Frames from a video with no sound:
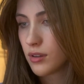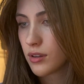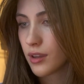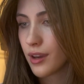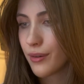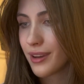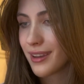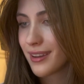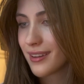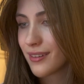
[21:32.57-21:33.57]

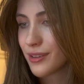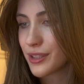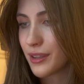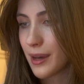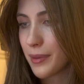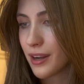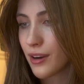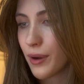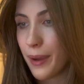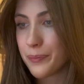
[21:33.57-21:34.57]
Okay, we'll do that better.
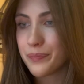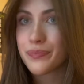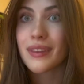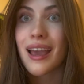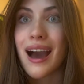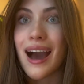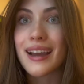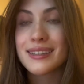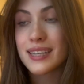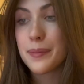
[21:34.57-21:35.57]
Okay, I
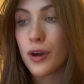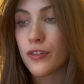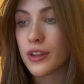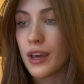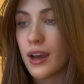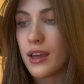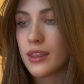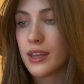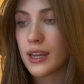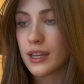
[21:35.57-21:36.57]
could tape over that
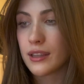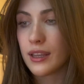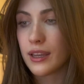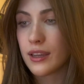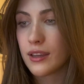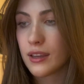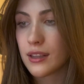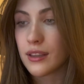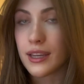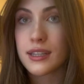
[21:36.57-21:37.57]
and then I could like
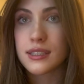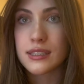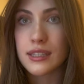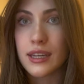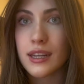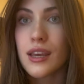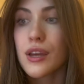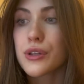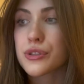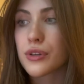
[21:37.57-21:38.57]
click to see it.
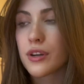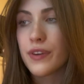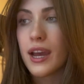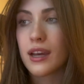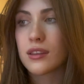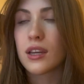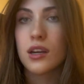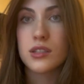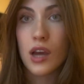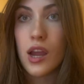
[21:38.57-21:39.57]
So if I had like
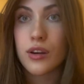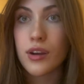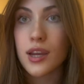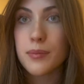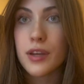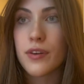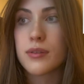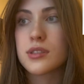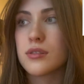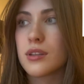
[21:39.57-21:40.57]
a diagram, if I
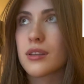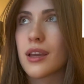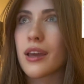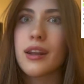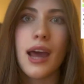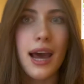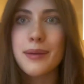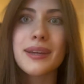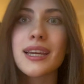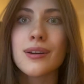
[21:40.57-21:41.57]
was doing like
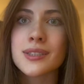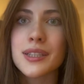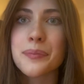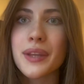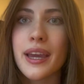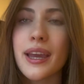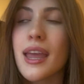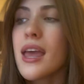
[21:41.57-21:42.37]
anatomy or something